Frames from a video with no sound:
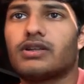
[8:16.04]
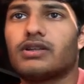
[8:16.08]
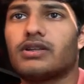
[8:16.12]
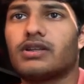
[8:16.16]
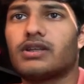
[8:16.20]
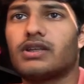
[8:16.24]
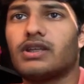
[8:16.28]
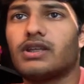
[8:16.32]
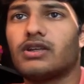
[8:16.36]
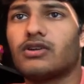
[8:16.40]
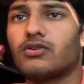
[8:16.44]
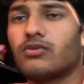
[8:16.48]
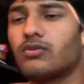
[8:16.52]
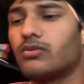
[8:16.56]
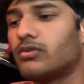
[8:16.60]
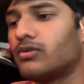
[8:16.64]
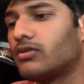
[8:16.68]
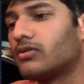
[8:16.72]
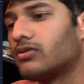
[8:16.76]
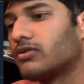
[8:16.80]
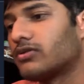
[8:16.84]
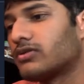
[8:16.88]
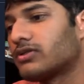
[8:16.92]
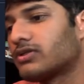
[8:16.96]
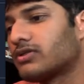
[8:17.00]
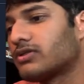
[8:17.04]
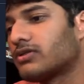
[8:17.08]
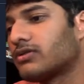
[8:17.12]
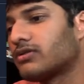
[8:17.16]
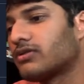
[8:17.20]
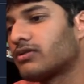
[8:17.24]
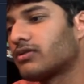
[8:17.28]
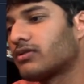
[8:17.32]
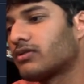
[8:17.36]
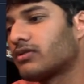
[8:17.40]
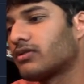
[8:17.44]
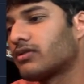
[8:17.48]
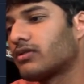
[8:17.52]
equals
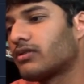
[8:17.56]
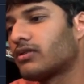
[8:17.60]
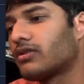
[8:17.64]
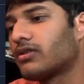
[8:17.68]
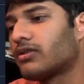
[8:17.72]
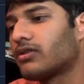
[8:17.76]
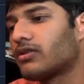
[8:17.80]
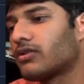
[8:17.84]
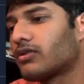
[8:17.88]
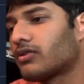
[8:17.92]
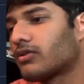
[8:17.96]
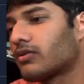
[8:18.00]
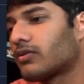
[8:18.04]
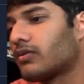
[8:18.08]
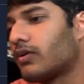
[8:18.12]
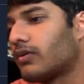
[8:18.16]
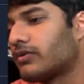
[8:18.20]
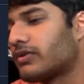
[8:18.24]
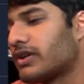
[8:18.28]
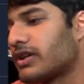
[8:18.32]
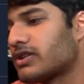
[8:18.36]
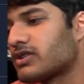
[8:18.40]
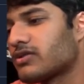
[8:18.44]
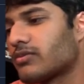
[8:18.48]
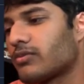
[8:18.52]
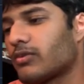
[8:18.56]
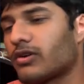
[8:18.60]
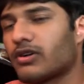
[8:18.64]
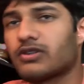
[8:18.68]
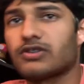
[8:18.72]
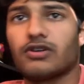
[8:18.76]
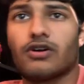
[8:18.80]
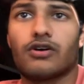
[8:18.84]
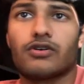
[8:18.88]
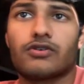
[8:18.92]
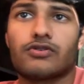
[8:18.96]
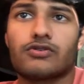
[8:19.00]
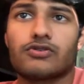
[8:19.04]
quotation marks
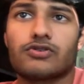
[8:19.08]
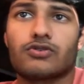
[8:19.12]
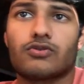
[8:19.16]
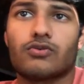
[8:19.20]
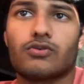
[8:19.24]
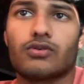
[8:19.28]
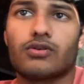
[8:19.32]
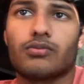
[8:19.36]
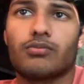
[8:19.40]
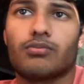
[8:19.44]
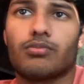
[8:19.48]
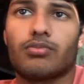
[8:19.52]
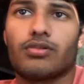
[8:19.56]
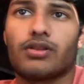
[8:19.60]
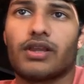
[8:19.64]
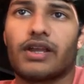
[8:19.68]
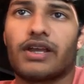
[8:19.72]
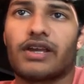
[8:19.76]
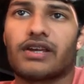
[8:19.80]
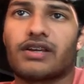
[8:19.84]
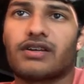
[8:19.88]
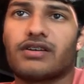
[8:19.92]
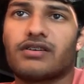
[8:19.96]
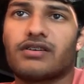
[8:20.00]
underscore blank.